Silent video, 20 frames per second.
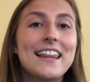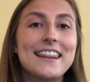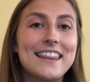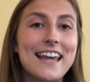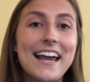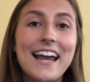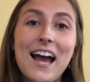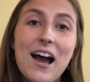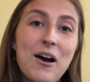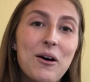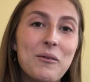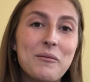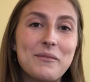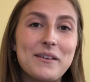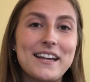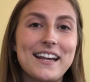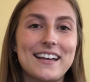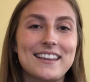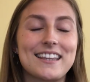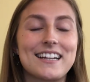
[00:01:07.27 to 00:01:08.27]
They help
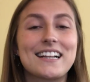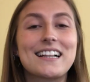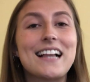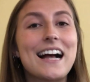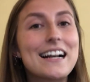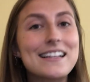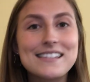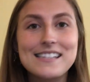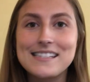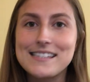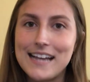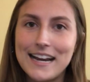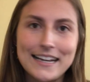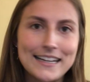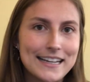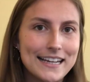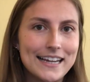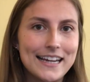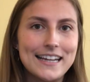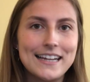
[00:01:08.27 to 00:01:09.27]
me get the classes I
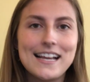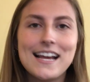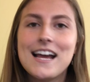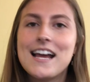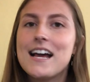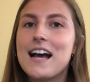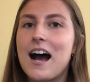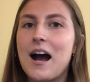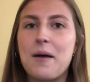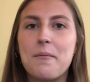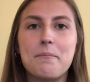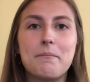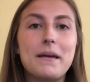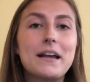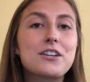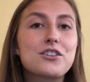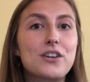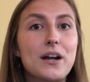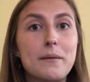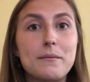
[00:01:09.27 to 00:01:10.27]
need, um,
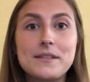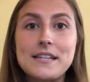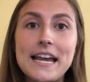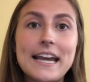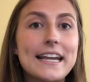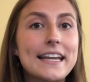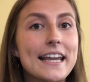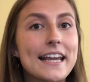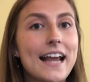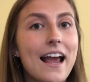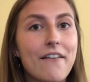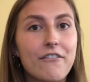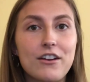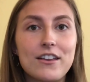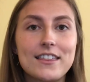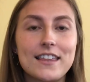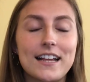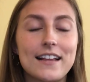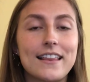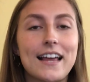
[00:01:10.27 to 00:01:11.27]
make sure I'm taking
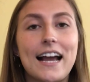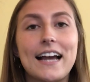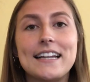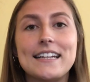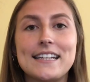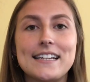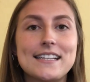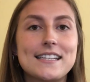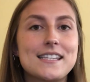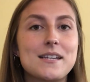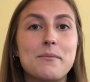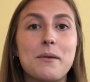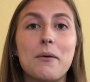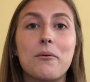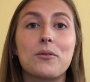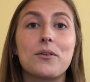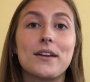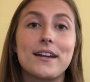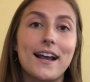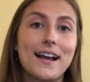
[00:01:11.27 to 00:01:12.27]
everything that I need to be
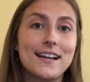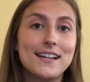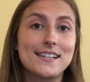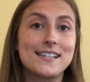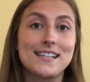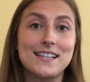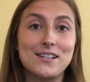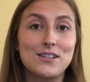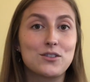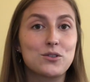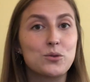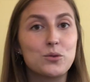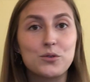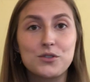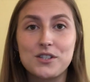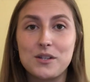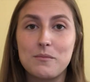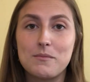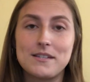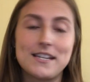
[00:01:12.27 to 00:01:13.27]
able to get into these
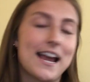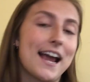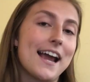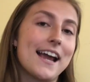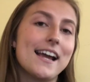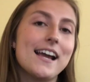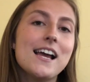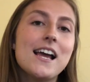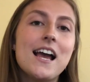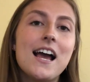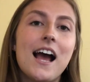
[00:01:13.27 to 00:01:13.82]
schools someday,